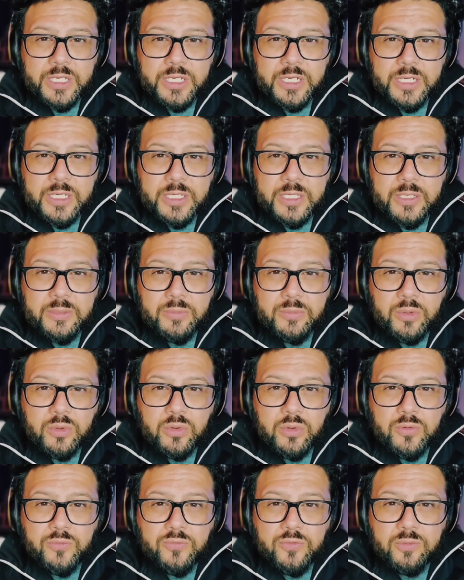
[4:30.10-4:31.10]
um,
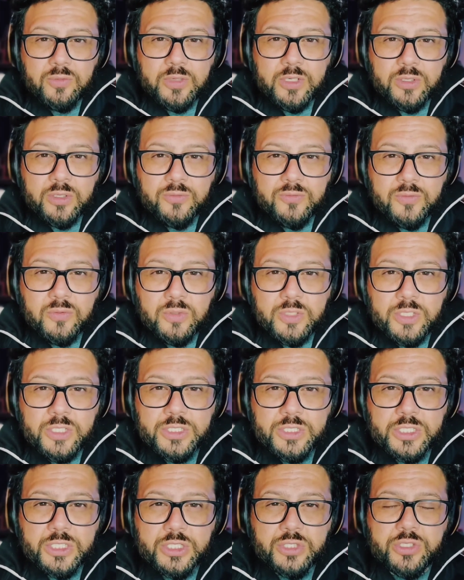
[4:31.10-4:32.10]
go from outer focus
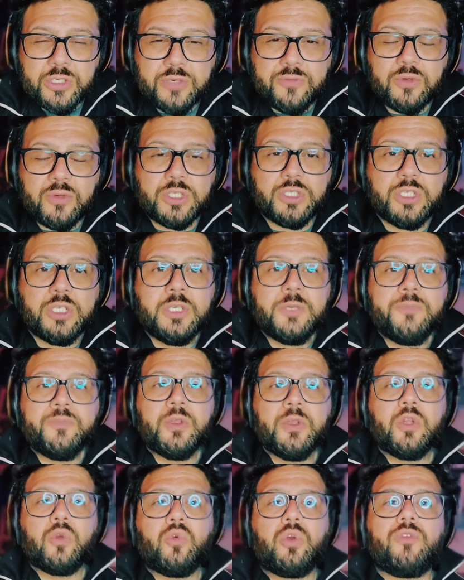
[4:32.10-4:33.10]
into inner focus
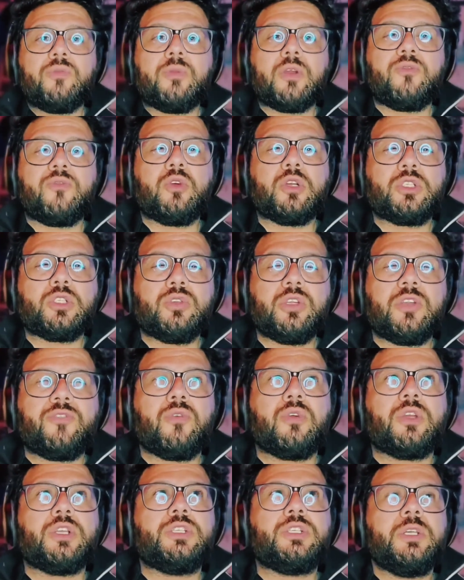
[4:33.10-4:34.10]
go outer focus to inner
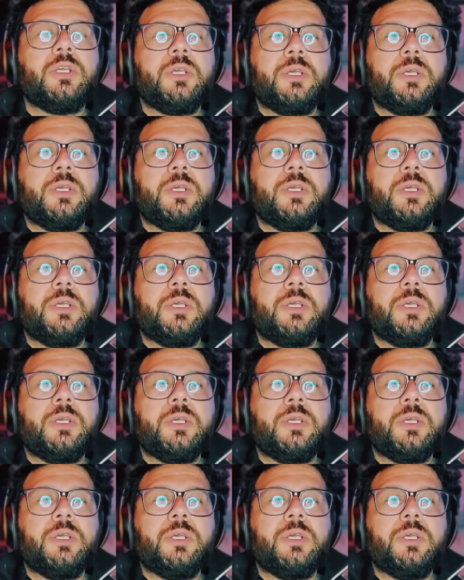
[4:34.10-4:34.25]
focus